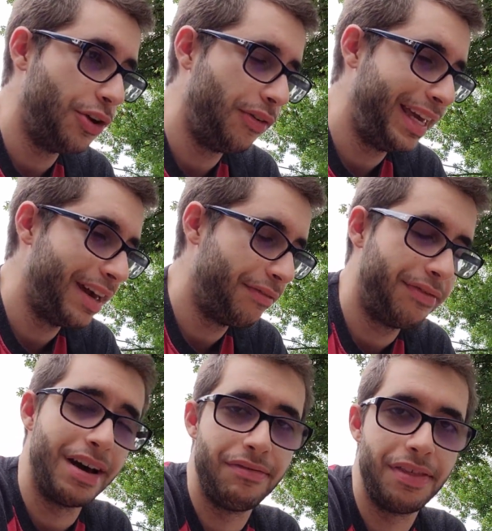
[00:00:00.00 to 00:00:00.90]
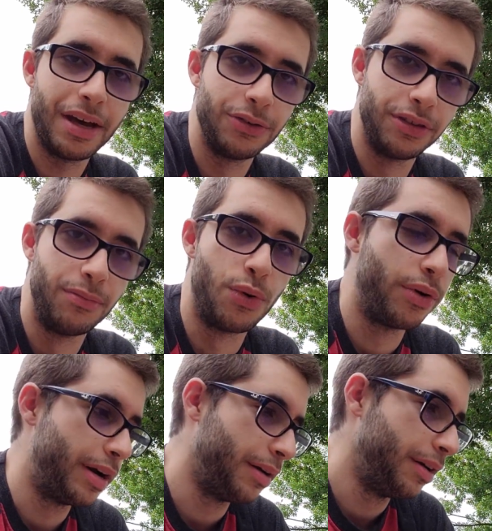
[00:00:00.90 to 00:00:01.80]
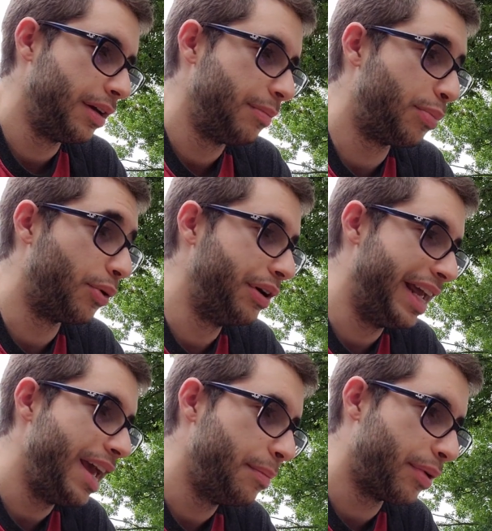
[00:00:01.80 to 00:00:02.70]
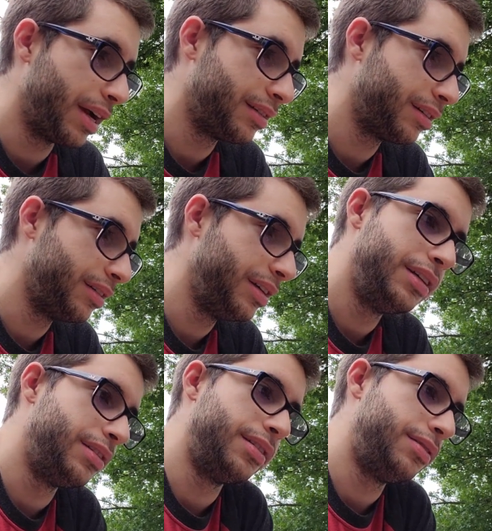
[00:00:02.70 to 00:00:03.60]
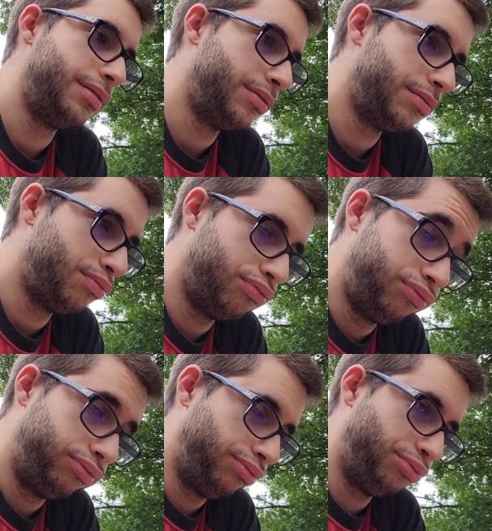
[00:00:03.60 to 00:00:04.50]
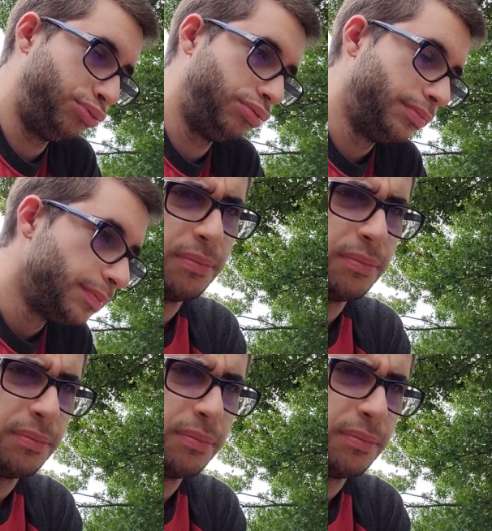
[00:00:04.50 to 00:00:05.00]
get 5,000 Mora per day, practically. It's just... Also,